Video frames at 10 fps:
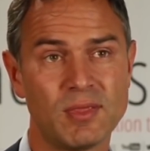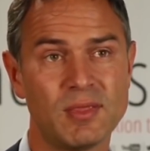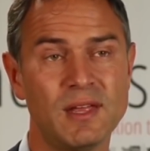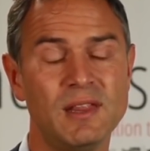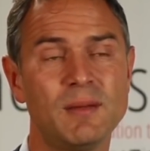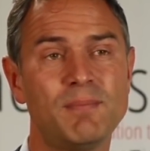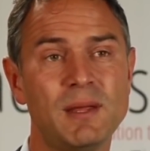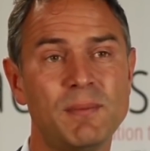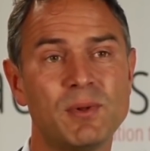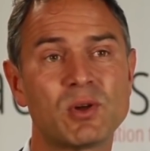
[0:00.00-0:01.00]
then the
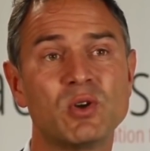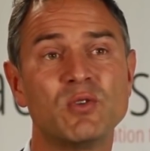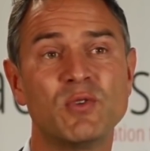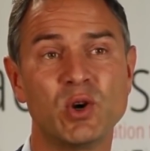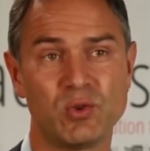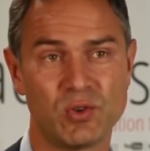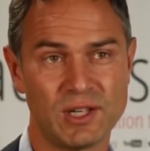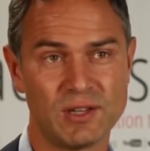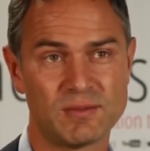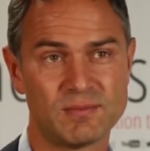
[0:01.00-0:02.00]
people could vote on
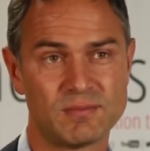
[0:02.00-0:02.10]
it.